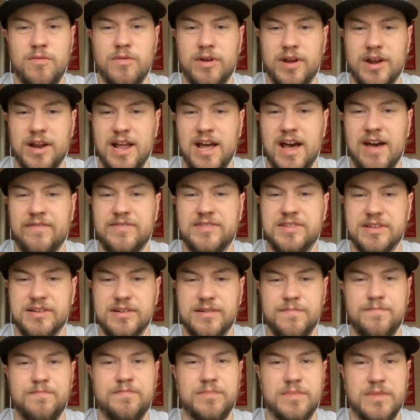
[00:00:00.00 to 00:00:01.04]
we're going to have
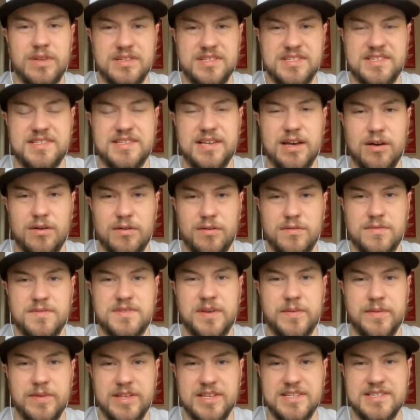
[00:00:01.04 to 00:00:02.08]
to sell
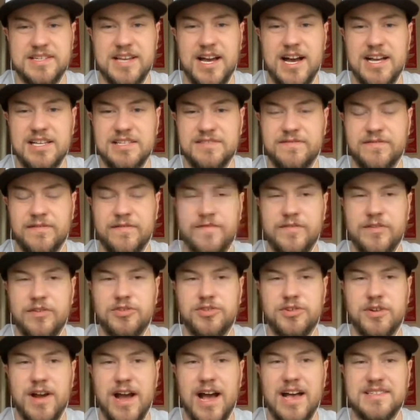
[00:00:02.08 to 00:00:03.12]
some of these guys for
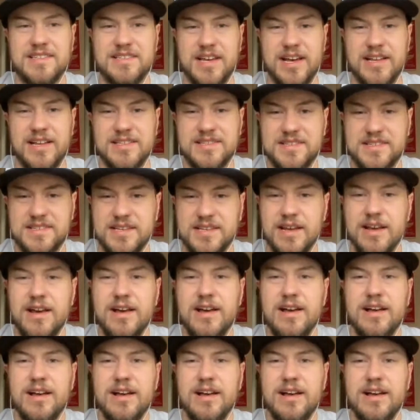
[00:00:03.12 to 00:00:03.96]
future assets.